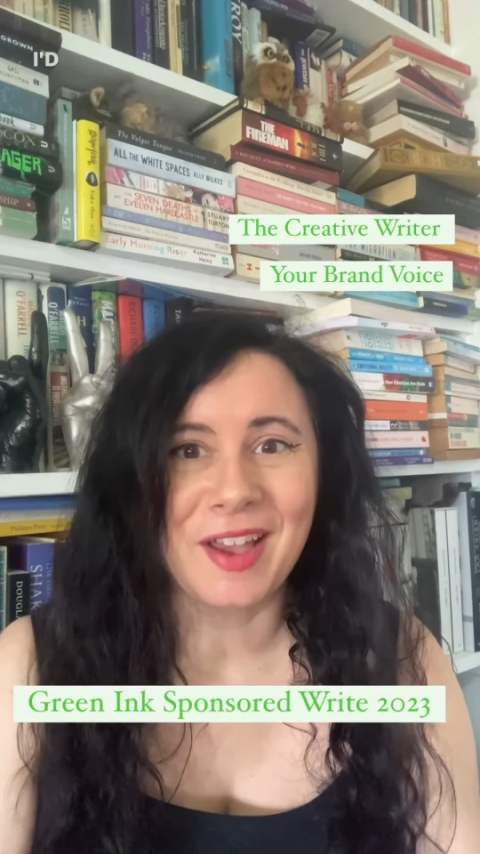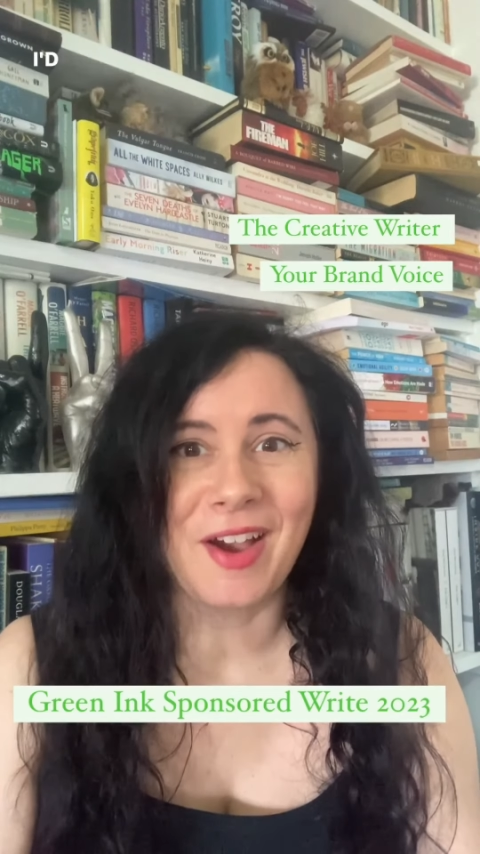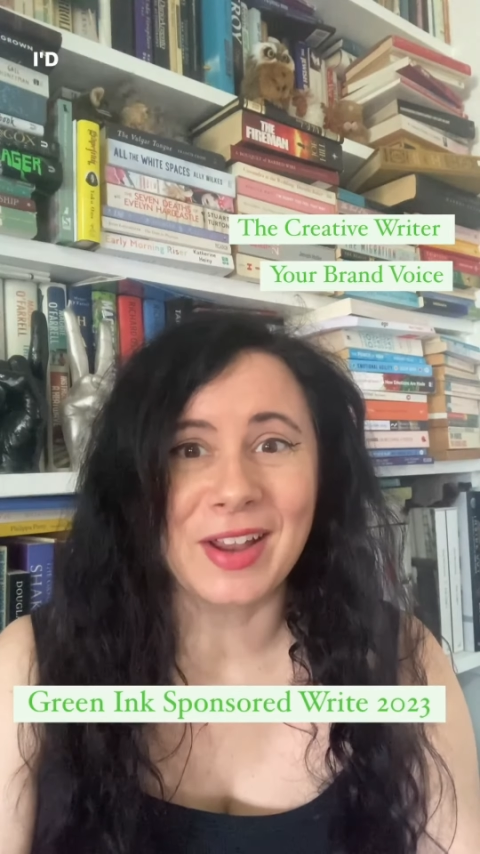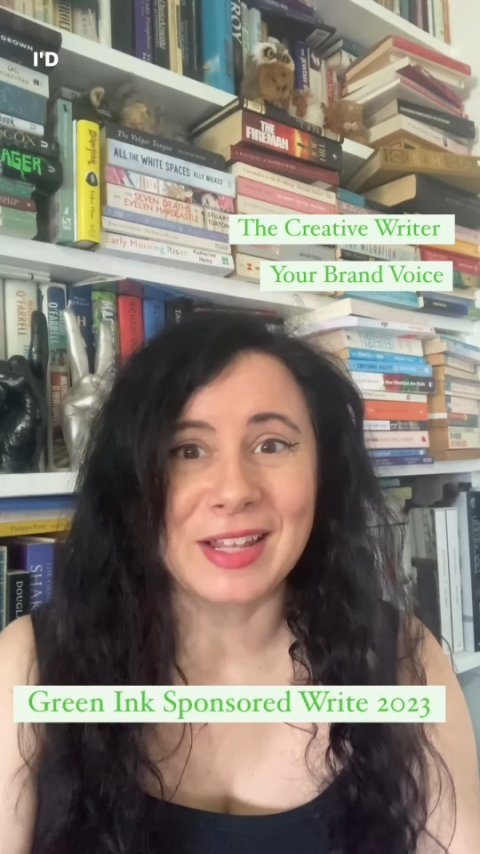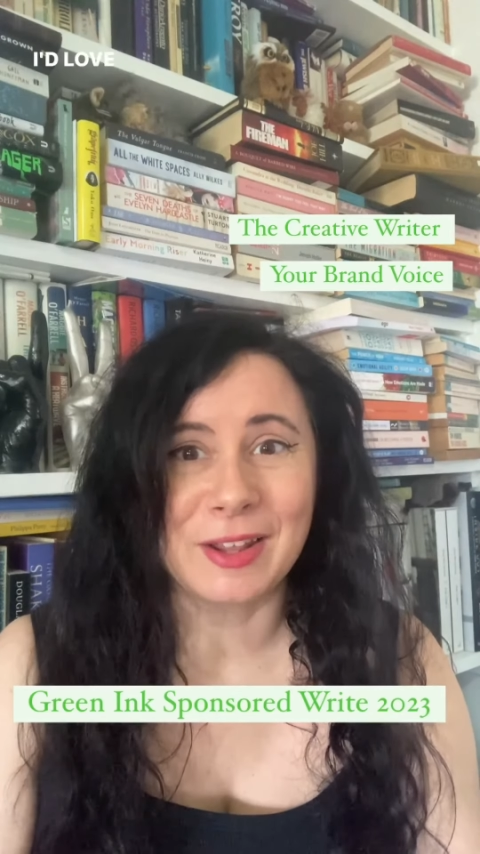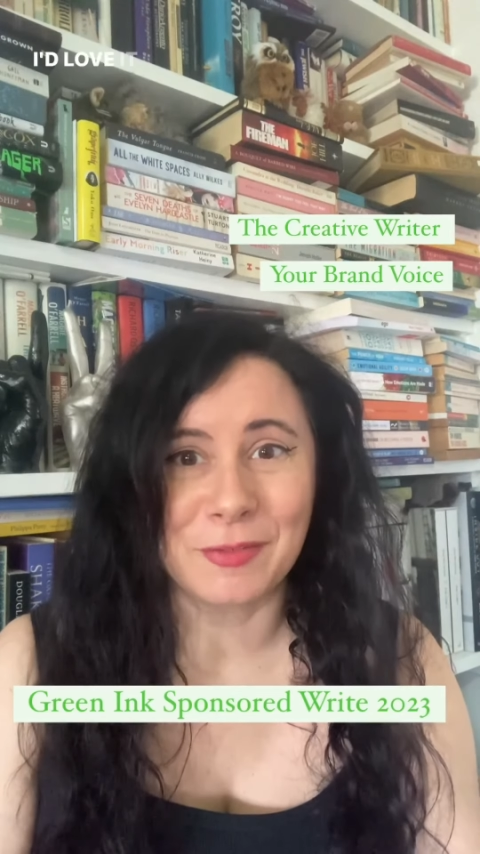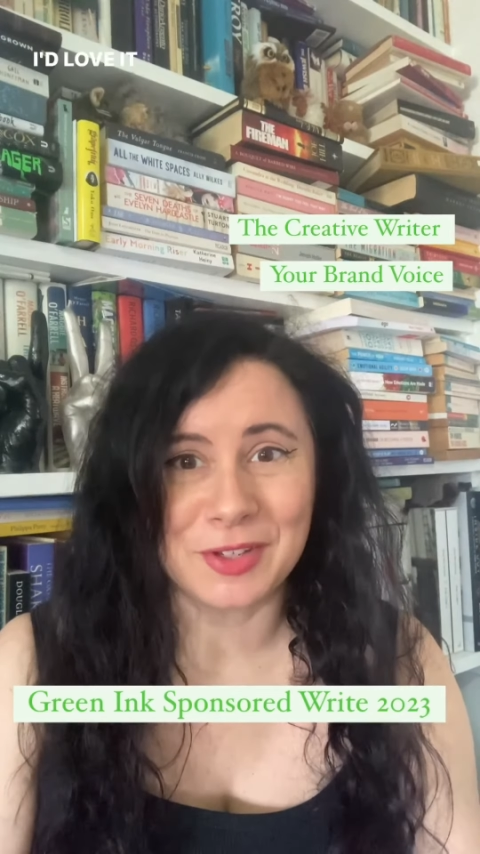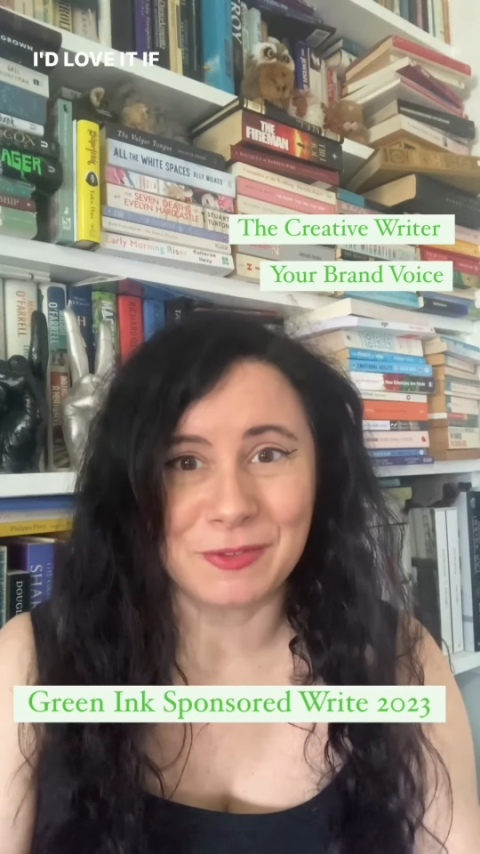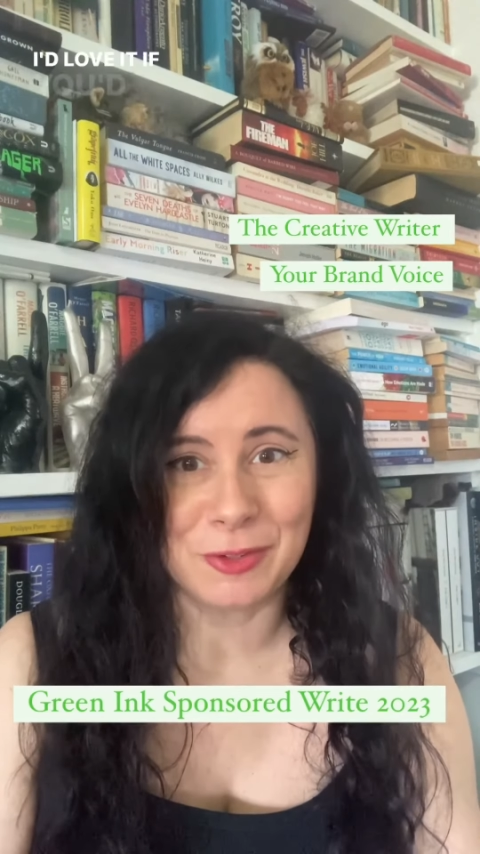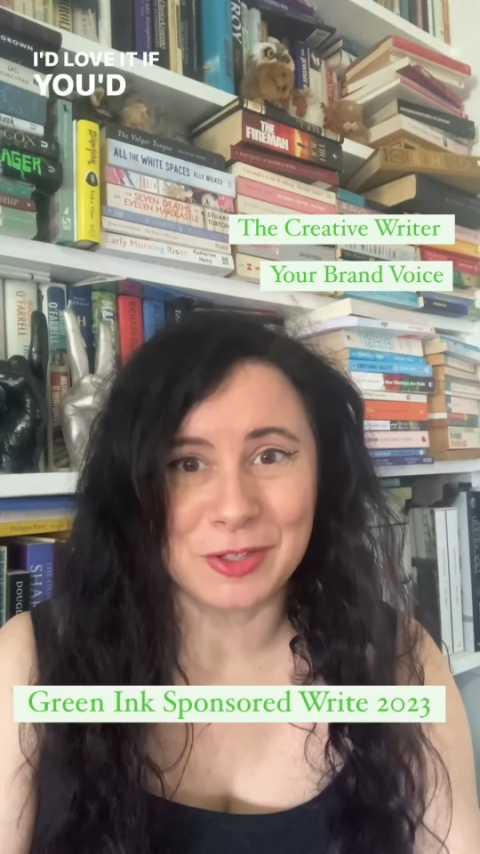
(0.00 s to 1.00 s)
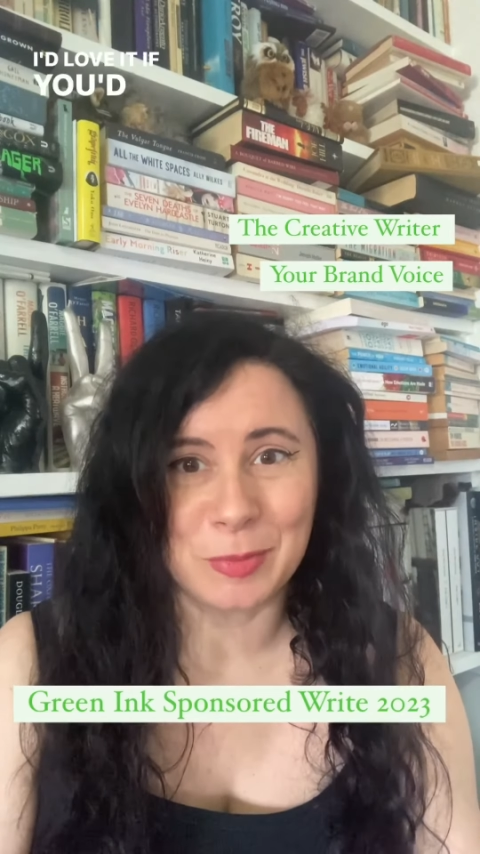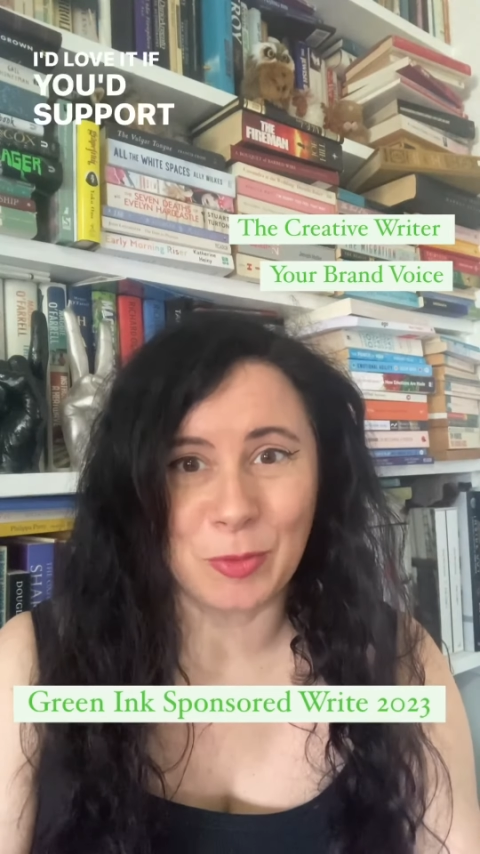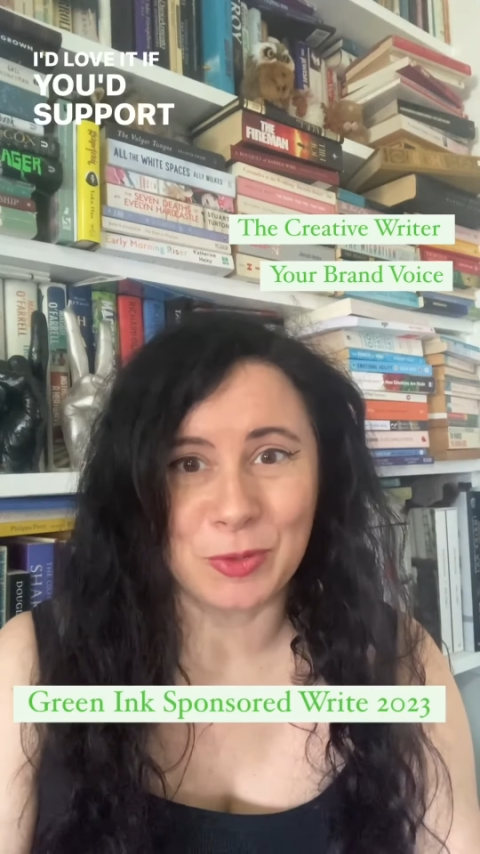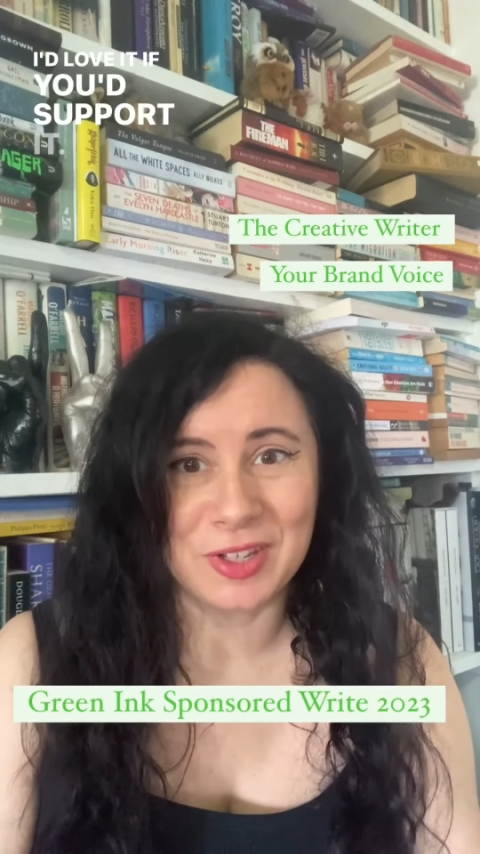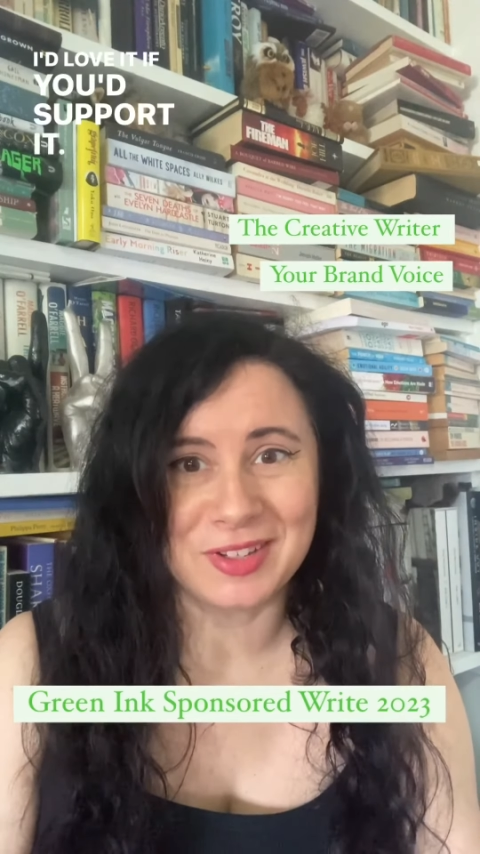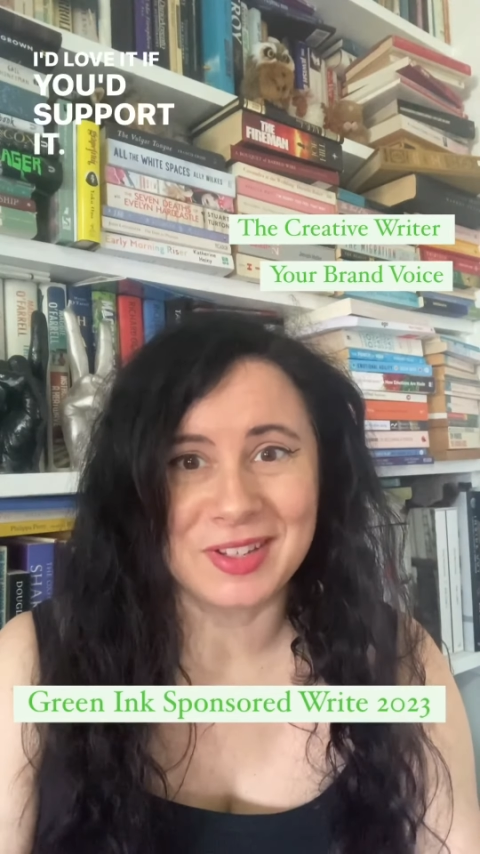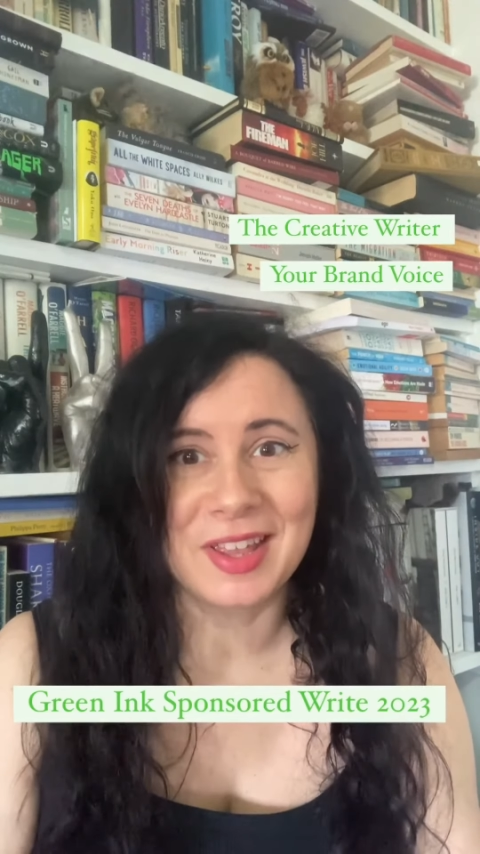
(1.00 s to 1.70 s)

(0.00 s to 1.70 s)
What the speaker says: I'd love it if you'd support it.